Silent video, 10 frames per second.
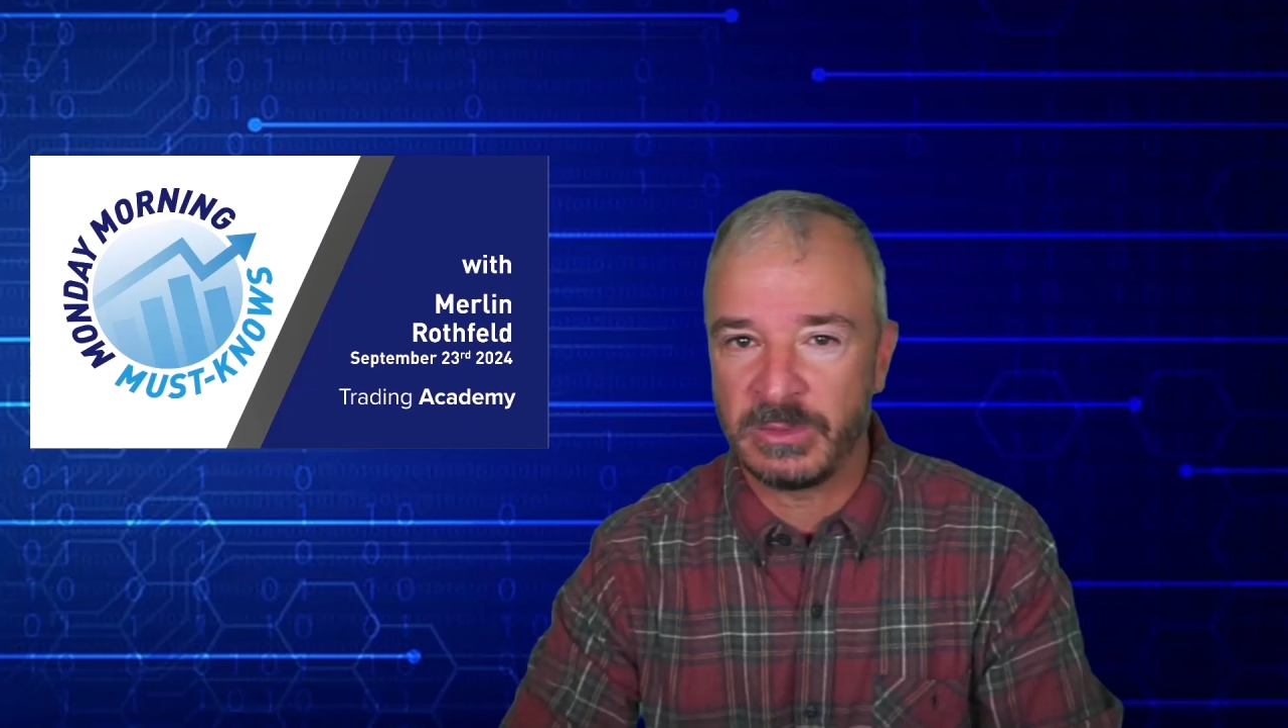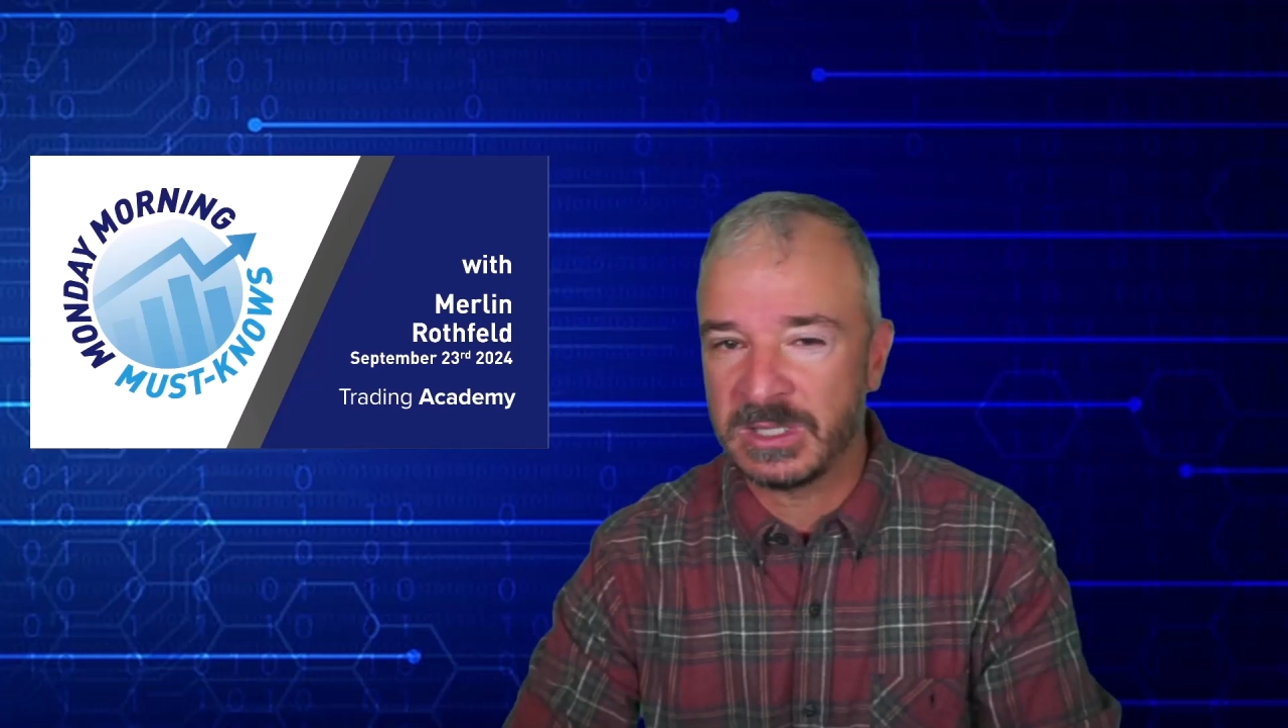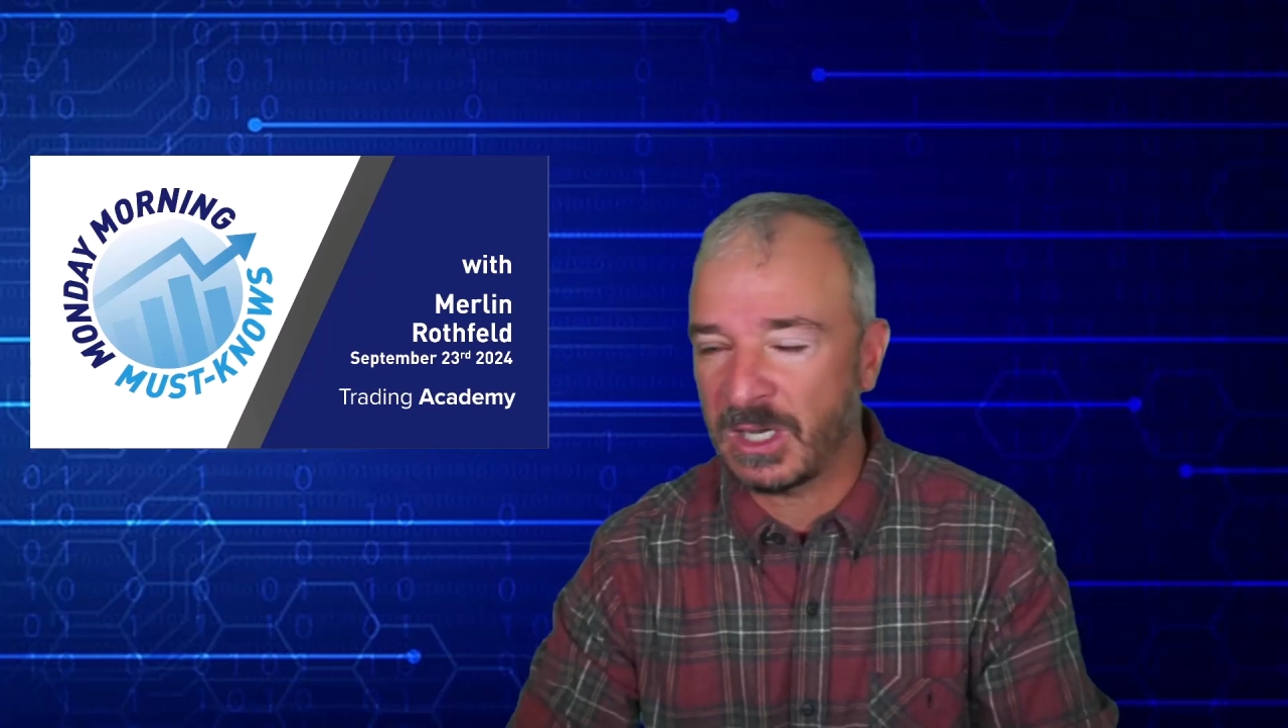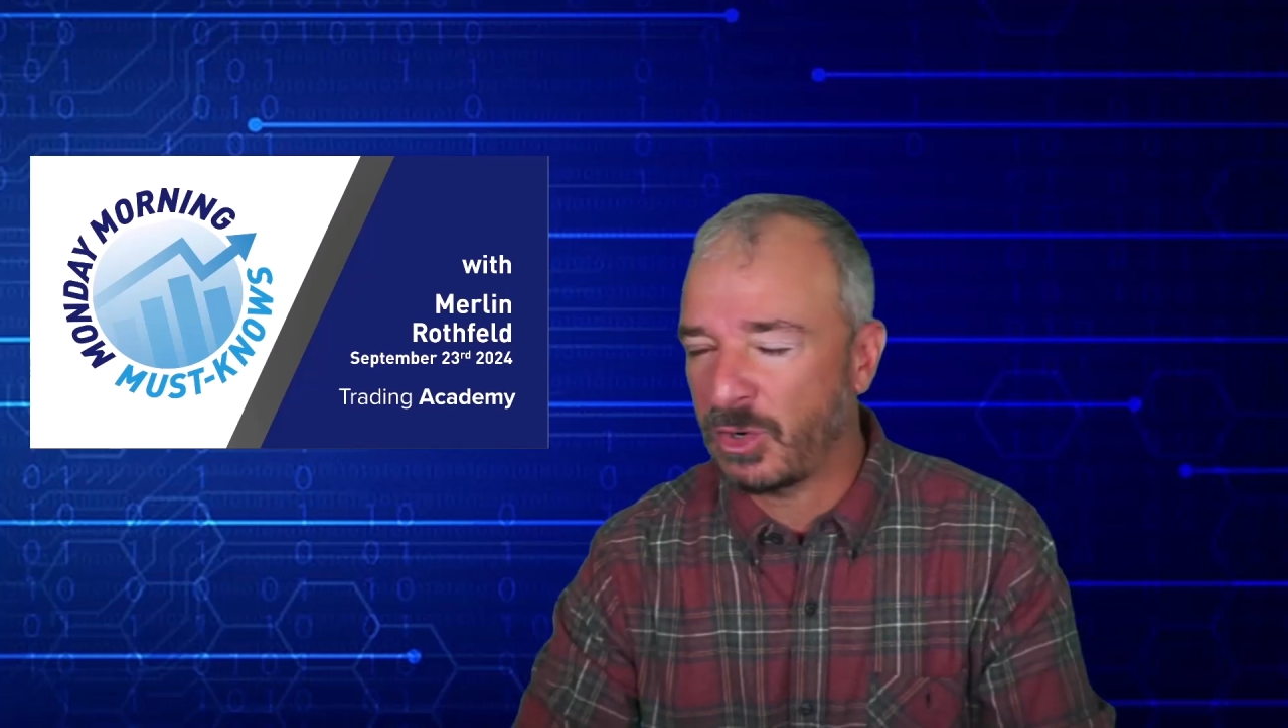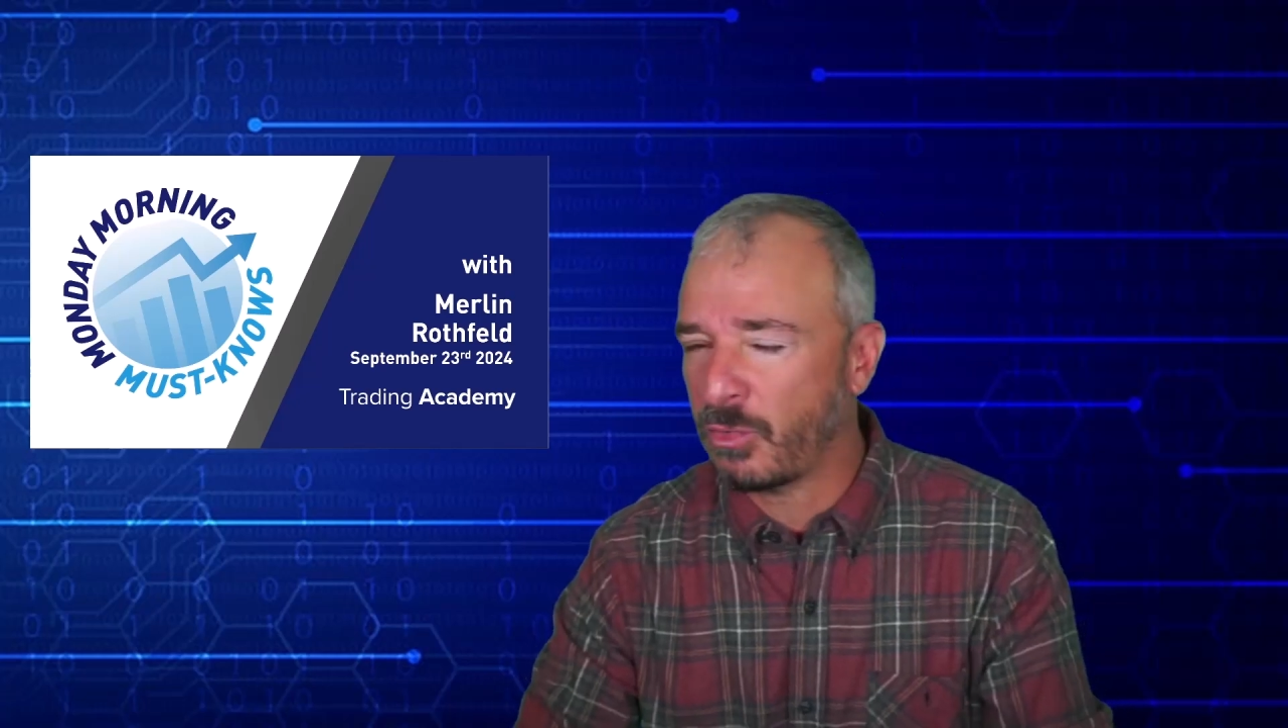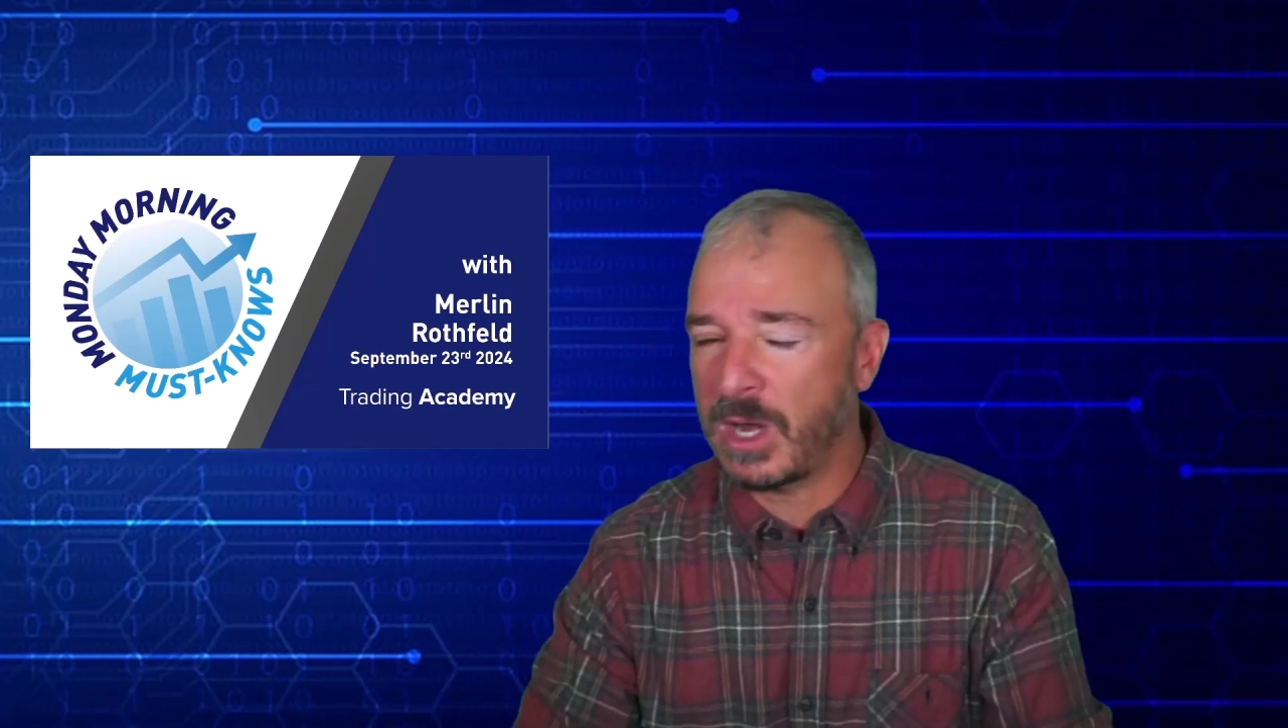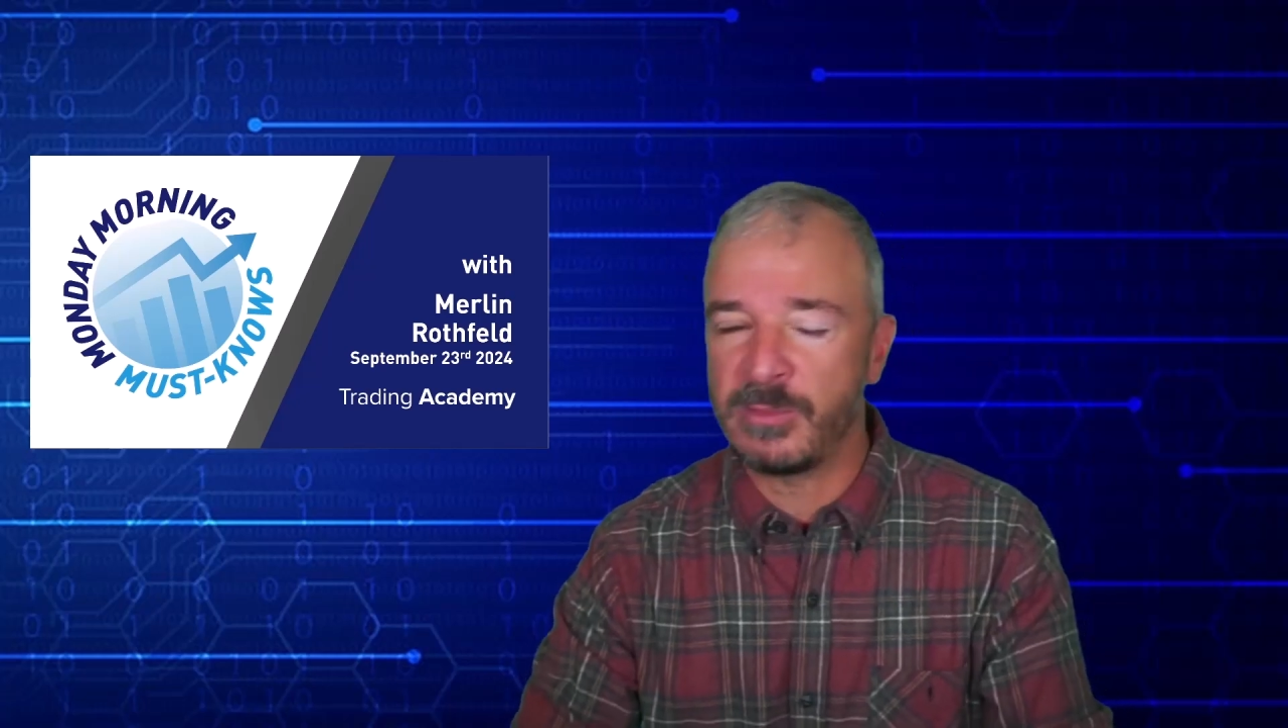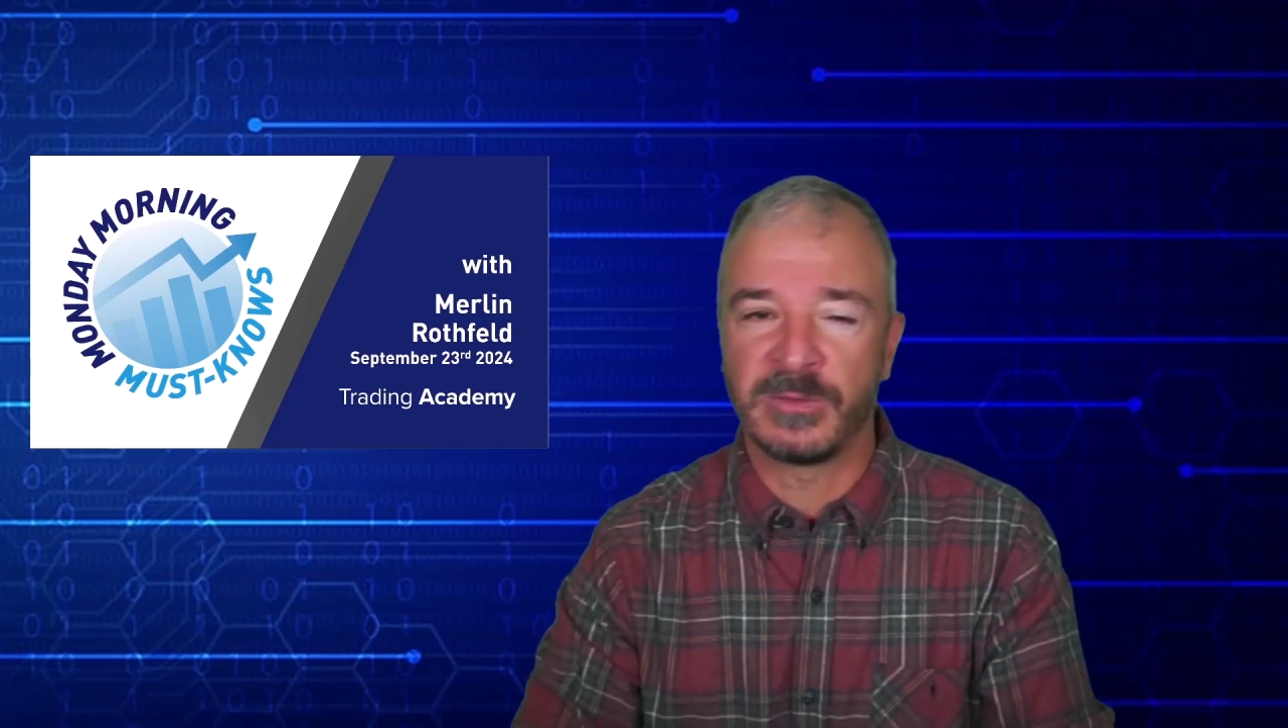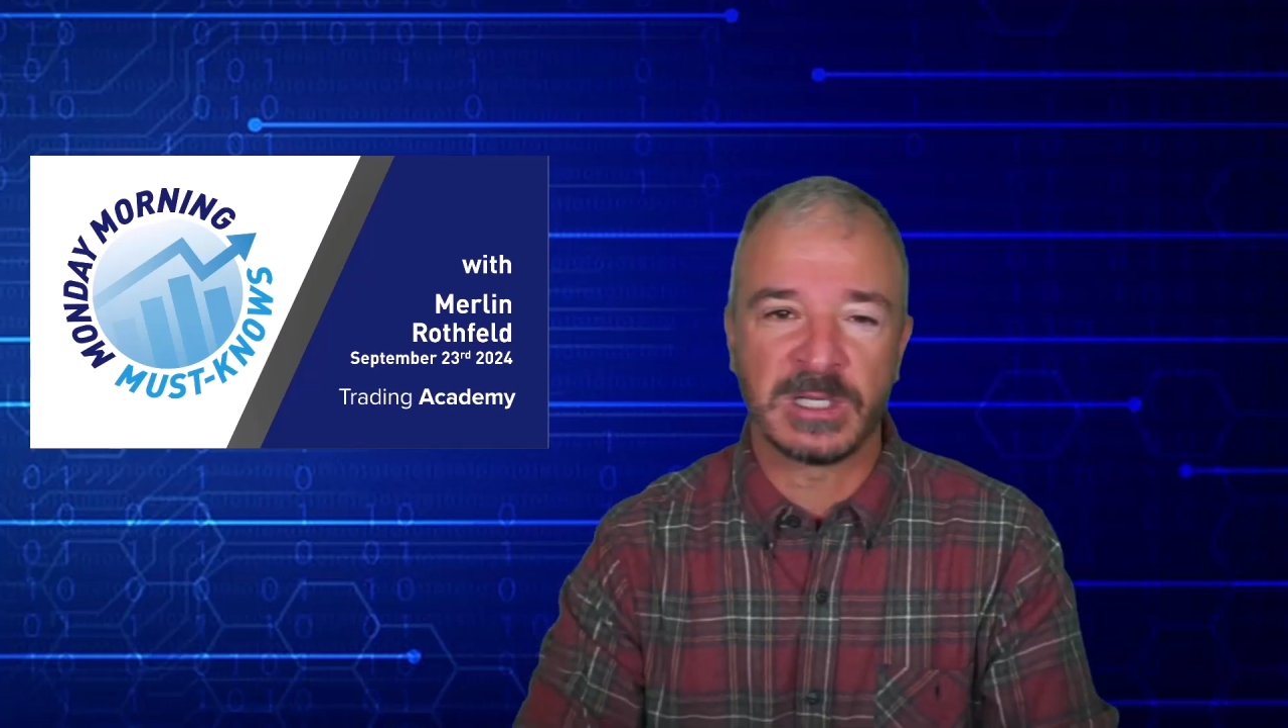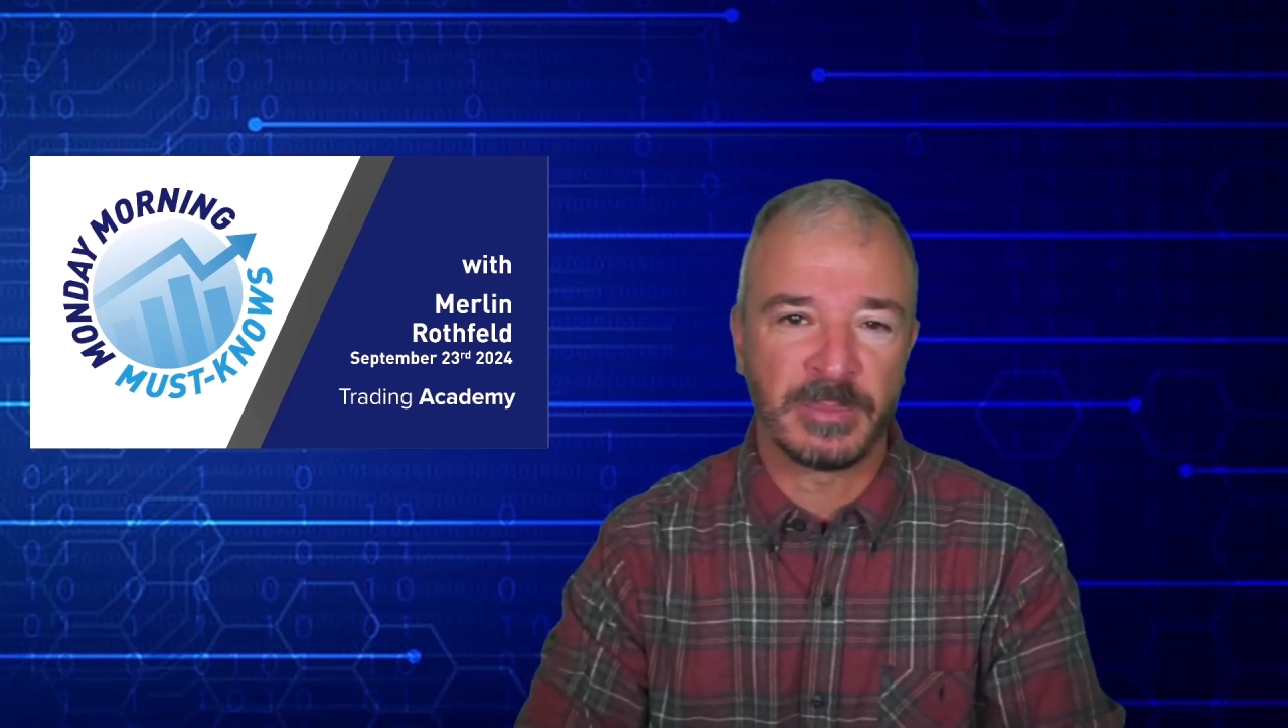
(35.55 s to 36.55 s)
We saw great moves